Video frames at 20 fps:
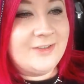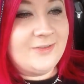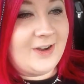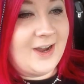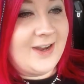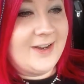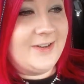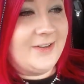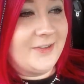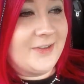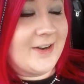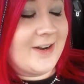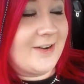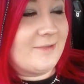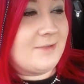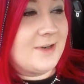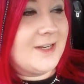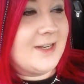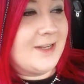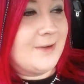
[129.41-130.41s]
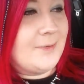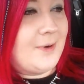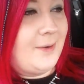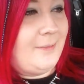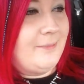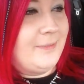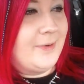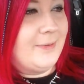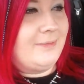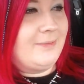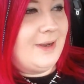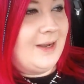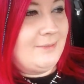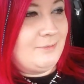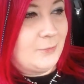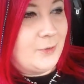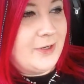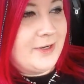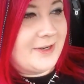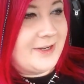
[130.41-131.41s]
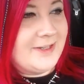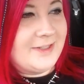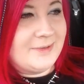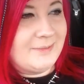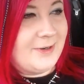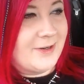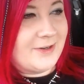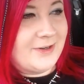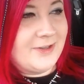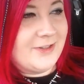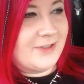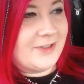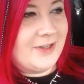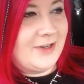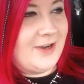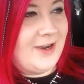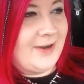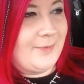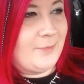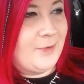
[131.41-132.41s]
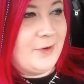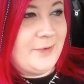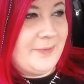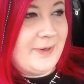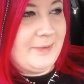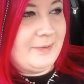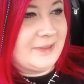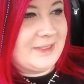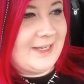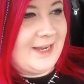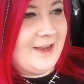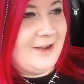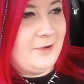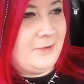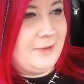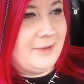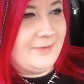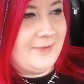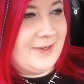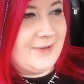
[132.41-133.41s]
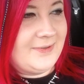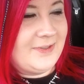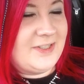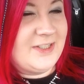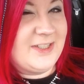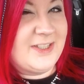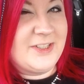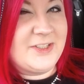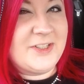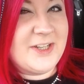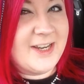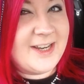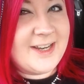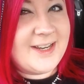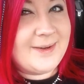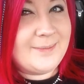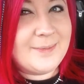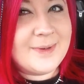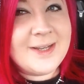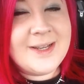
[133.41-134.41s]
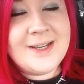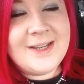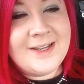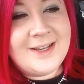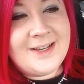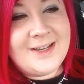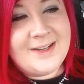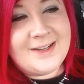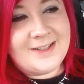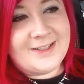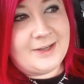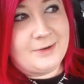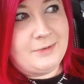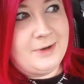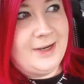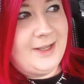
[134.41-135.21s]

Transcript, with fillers: vinyl that I really want, but I'm working tomorrow, so I won't be able to get hold of it, which is a shame because I